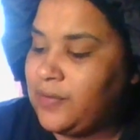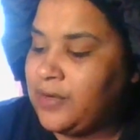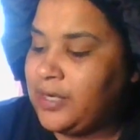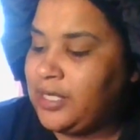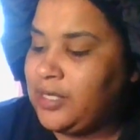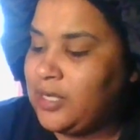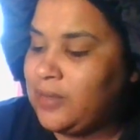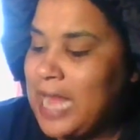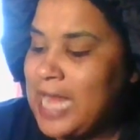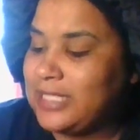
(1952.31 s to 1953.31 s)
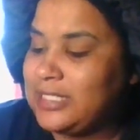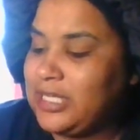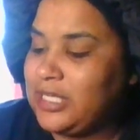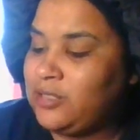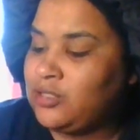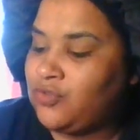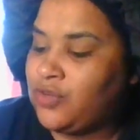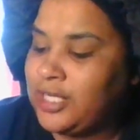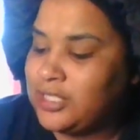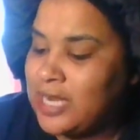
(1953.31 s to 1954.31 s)
Or, you know, I didn't see any use
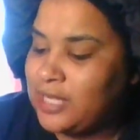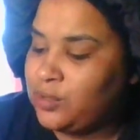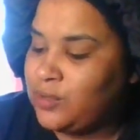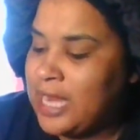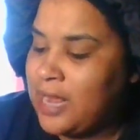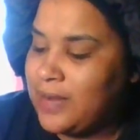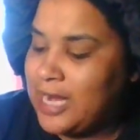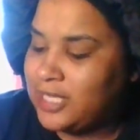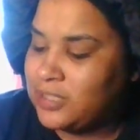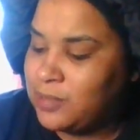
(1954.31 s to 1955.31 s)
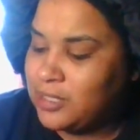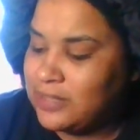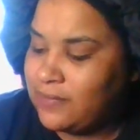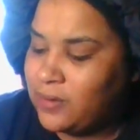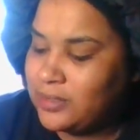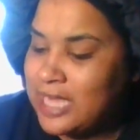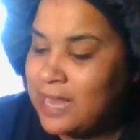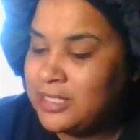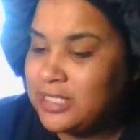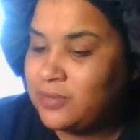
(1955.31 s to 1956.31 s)
for it, so I threw it out and I disposed of it the whole
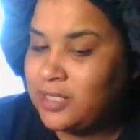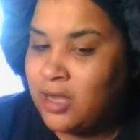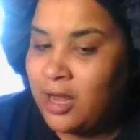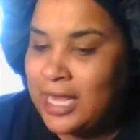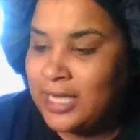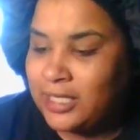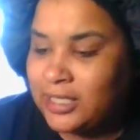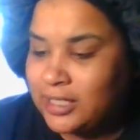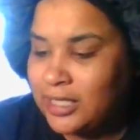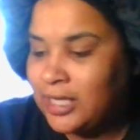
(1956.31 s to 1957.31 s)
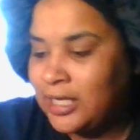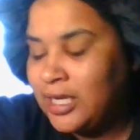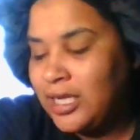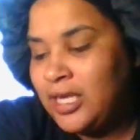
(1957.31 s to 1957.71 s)
time. This is really all I needed. And